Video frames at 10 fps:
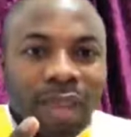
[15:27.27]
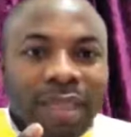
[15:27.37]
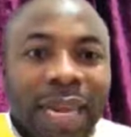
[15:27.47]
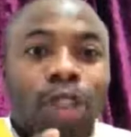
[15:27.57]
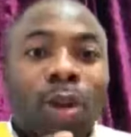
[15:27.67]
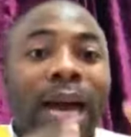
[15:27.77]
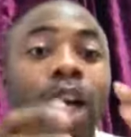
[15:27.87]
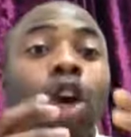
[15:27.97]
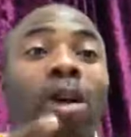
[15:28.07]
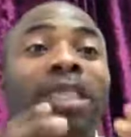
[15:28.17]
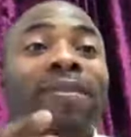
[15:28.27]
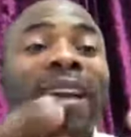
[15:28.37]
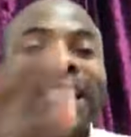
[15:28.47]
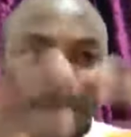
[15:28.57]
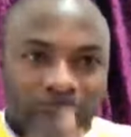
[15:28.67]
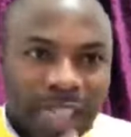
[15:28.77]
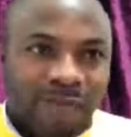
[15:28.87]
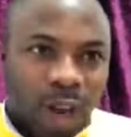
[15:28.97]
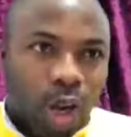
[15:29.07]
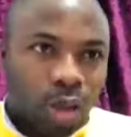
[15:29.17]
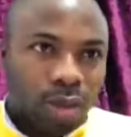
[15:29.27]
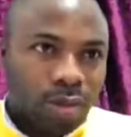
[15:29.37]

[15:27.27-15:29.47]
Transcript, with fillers: that you can cultivate a place for God.